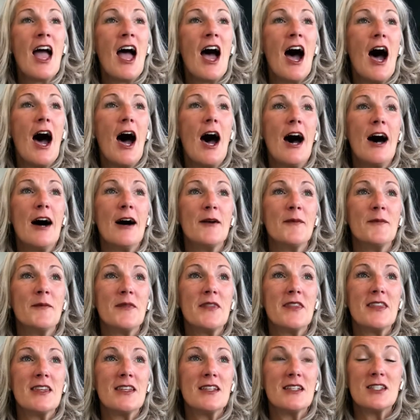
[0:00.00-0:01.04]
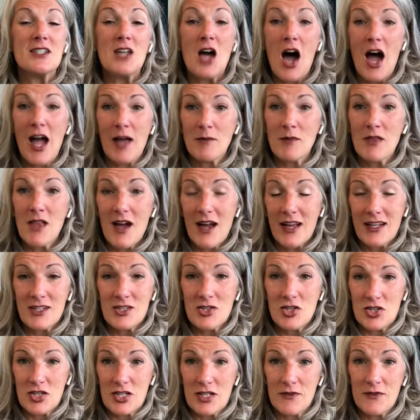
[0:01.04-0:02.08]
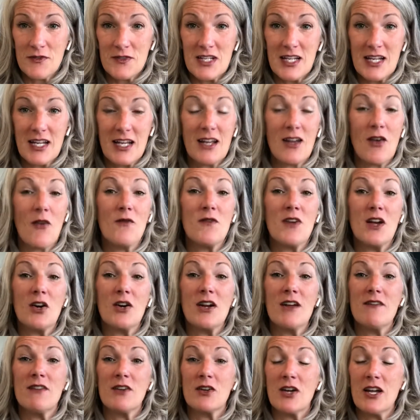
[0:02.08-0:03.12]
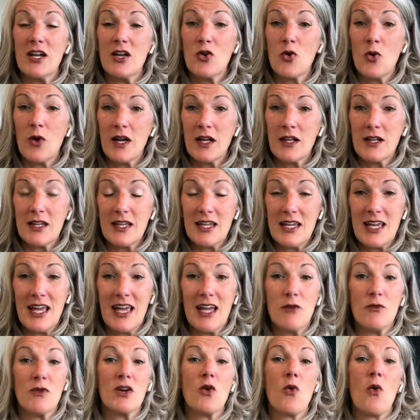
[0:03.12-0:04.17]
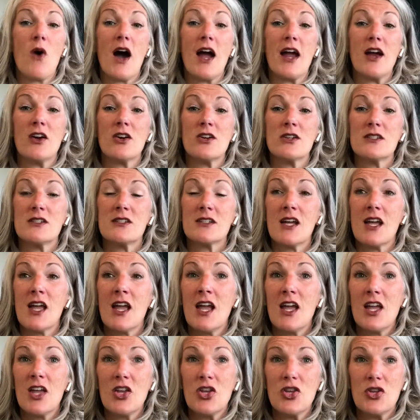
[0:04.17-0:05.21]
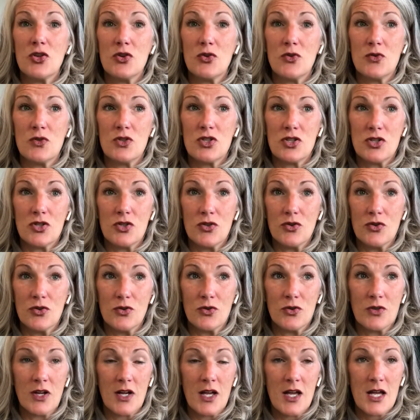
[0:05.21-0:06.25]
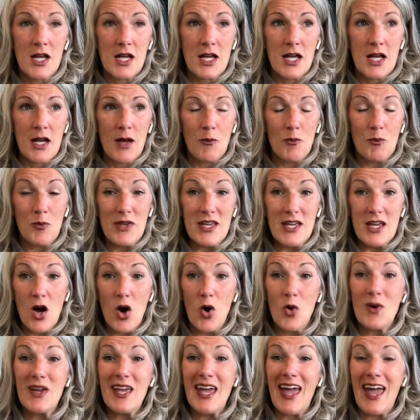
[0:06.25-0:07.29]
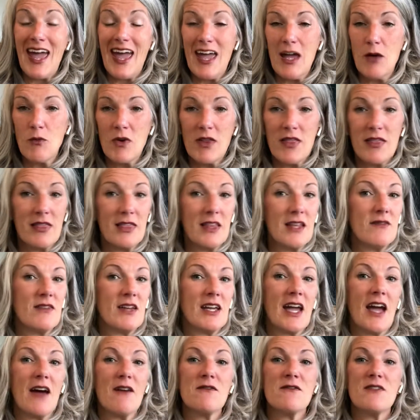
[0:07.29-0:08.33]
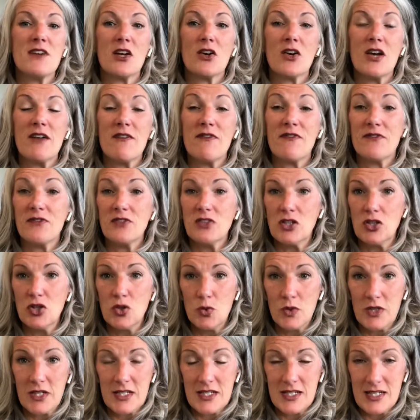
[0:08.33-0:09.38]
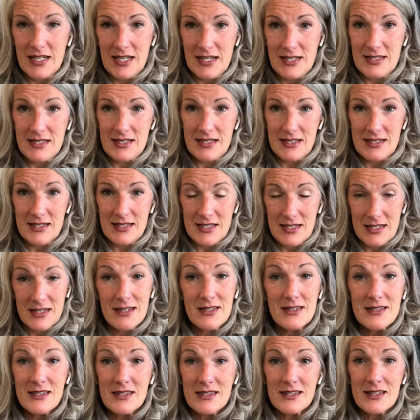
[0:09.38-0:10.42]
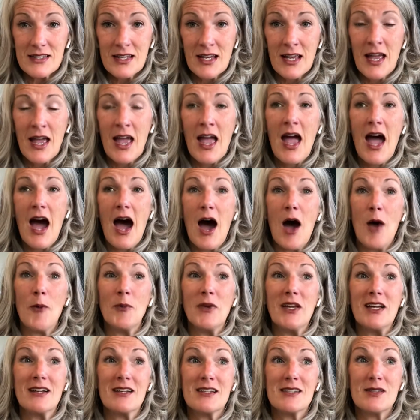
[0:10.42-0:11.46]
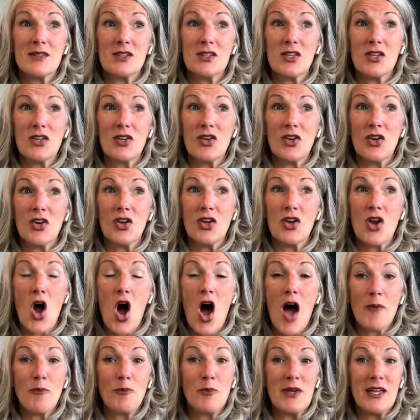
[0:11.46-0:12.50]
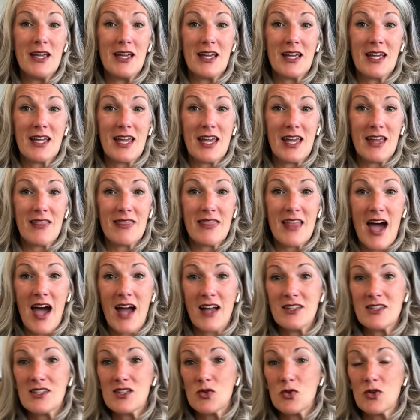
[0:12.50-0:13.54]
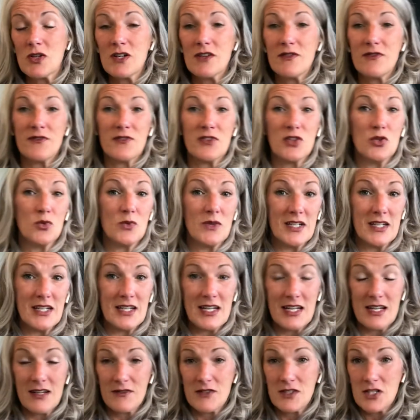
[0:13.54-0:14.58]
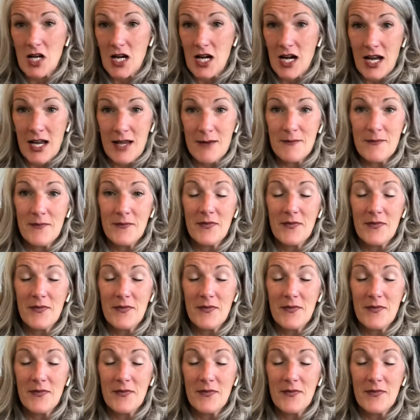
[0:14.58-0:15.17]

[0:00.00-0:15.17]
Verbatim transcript: Um, the timeline's shifting very, very quickly. It requires you to be okay with living a very fluid existence um, because not being in that sort of fluidity of time